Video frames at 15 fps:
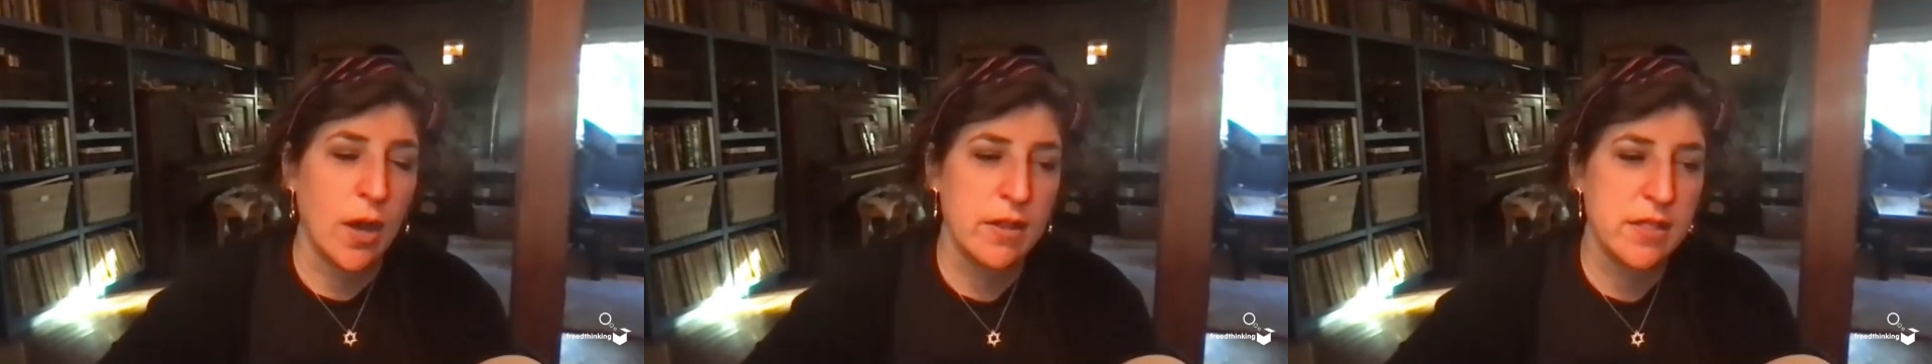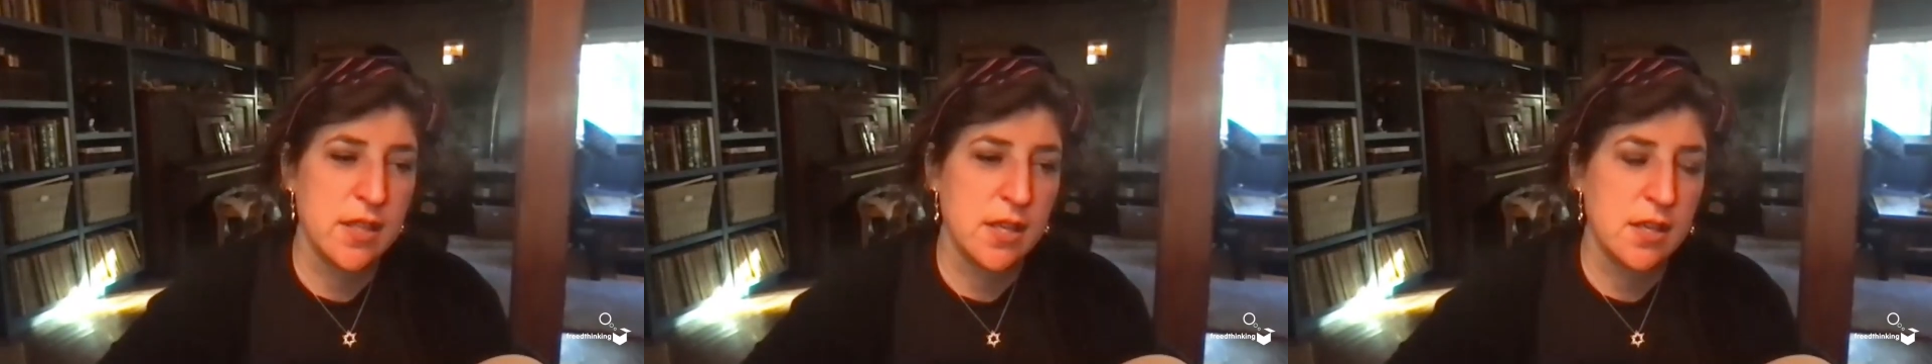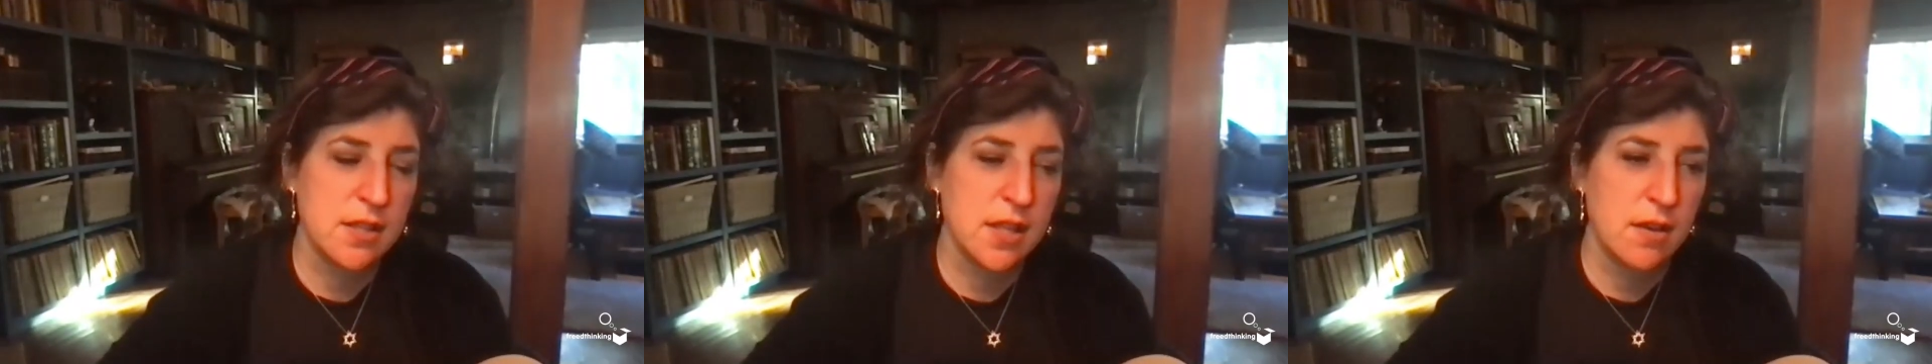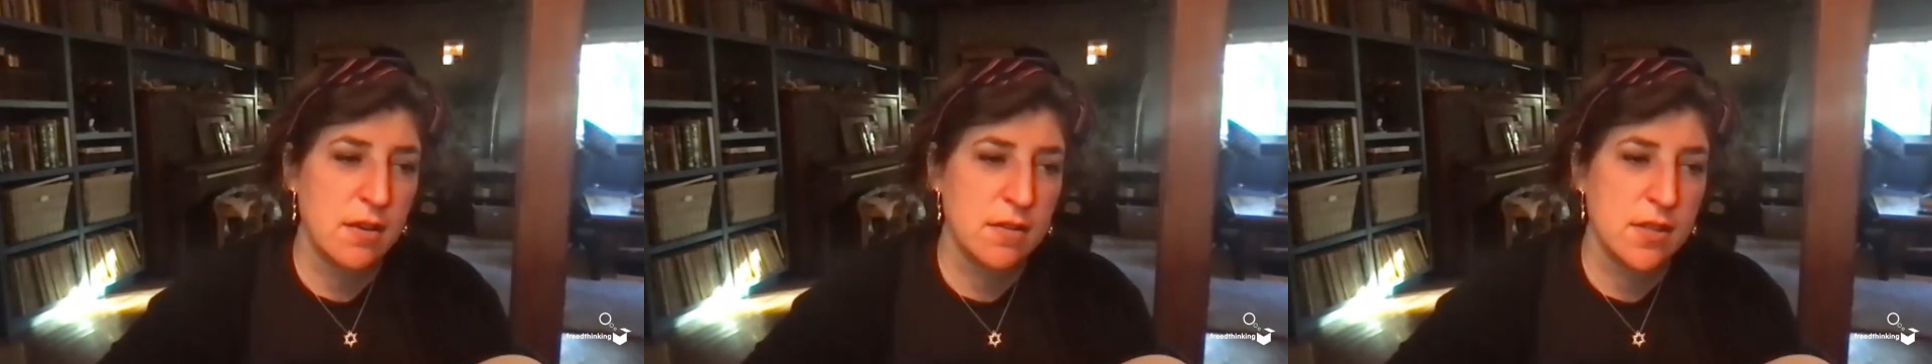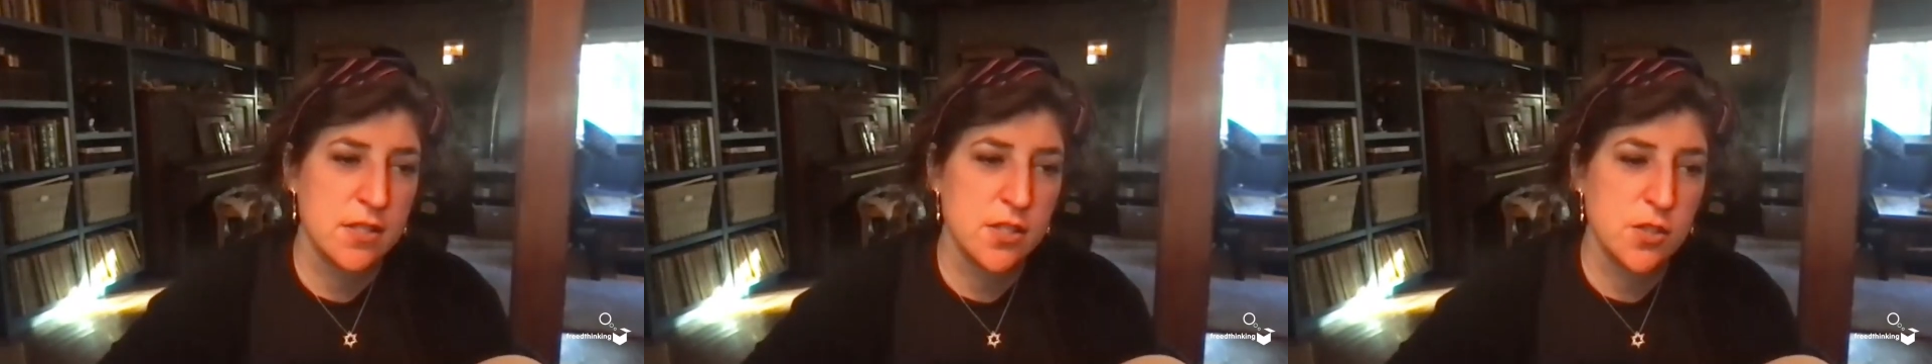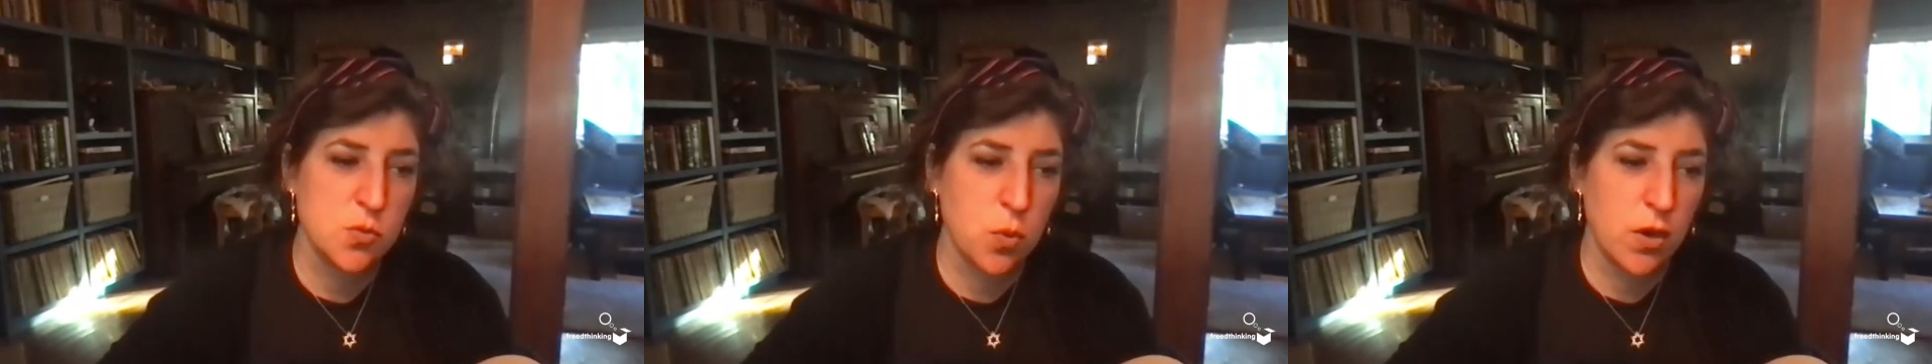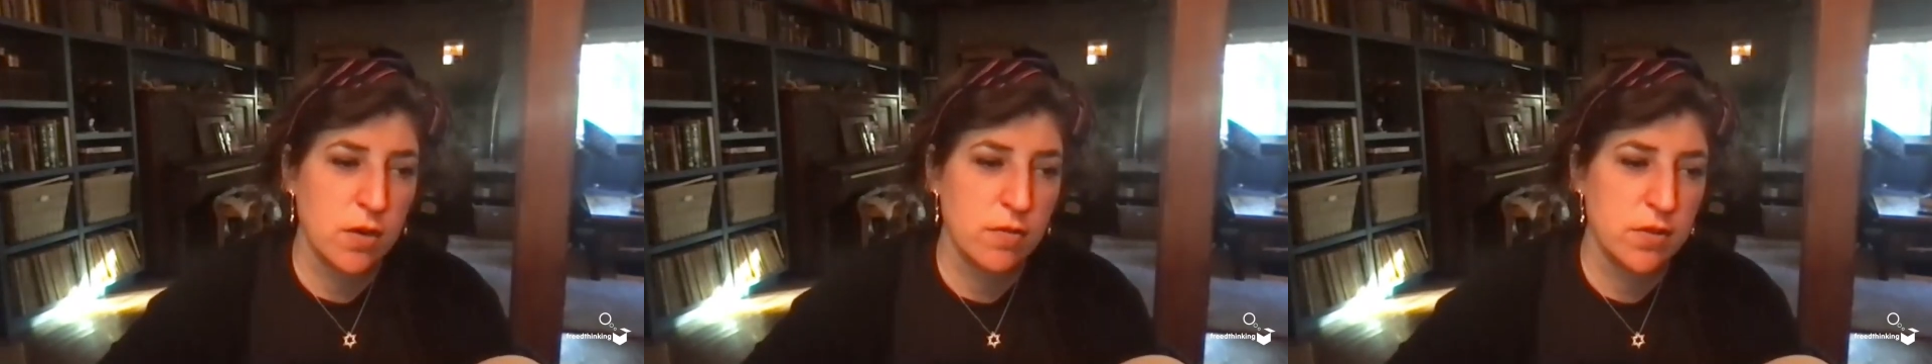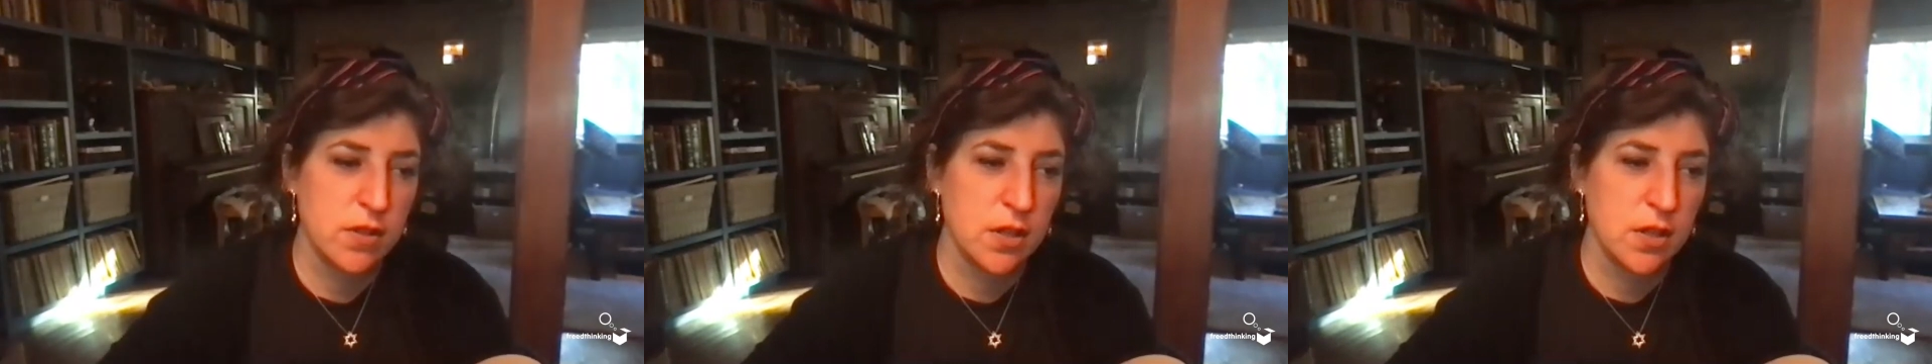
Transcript: think that this is one of